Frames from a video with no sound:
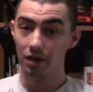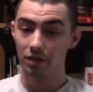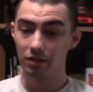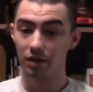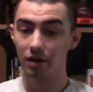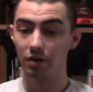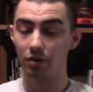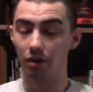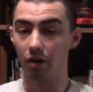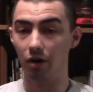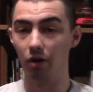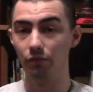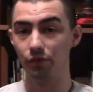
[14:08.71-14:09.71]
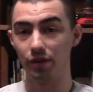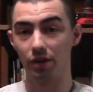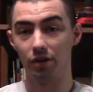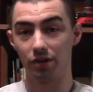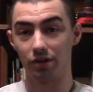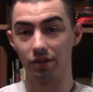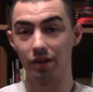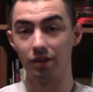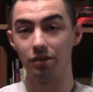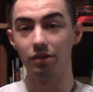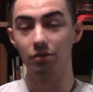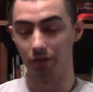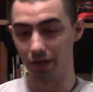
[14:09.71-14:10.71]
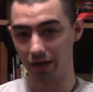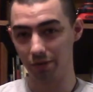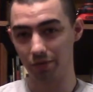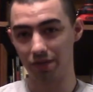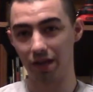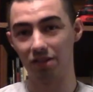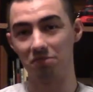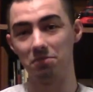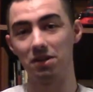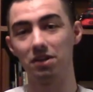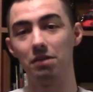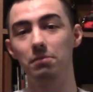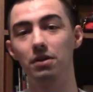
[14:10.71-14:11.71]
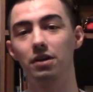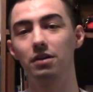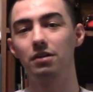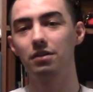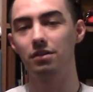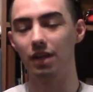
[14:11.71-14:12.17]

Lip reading: so hopefully y'all can stay tuned. Anyways, guys, it's been Templar.